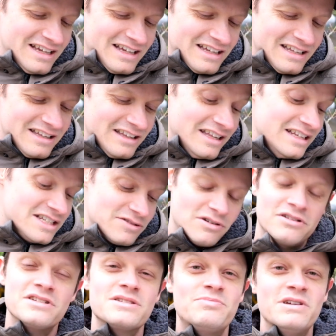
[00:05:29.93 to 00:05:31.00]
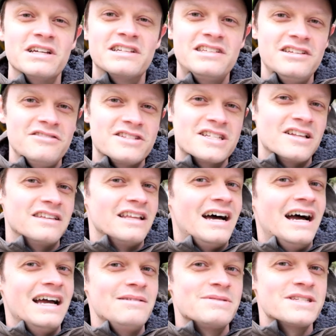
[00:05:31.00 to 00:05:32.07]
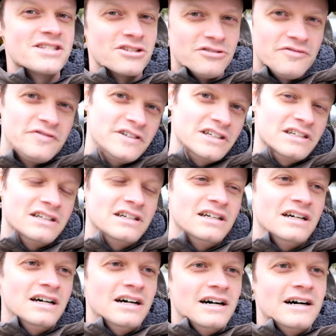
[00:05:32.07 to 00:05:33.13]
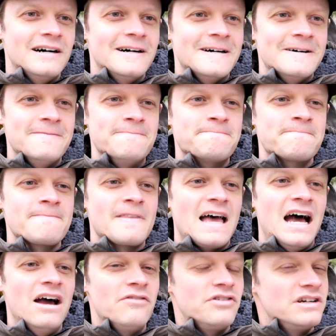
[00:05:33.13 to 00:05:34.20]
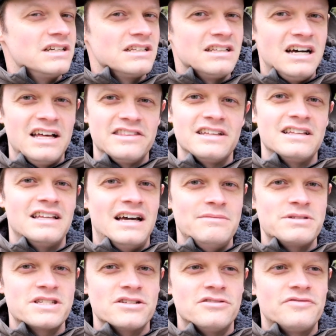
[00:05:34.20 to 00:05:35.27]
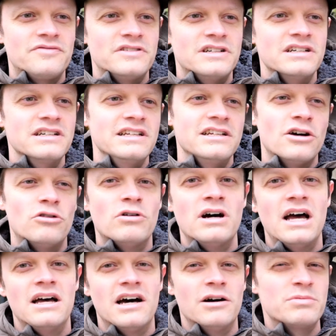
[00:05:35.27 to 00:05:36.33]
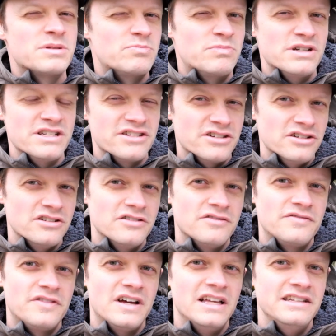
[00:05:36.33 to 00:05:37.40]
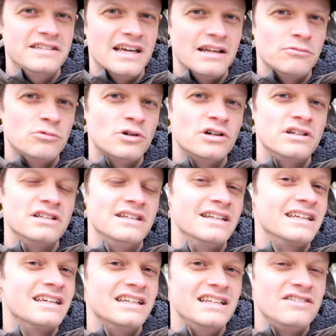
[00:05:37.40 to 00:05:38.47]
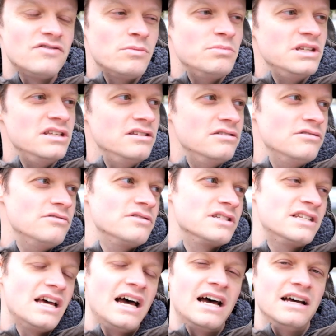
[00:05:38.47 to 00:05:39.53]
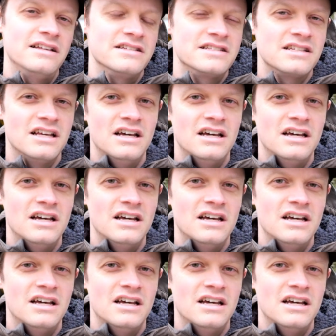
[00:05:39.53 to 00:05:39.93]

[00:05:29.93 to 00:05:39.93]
This one was big too. So lime sulfur. I've heard a lot that lime sulfur, helps preserve dead wood, and it can even be used as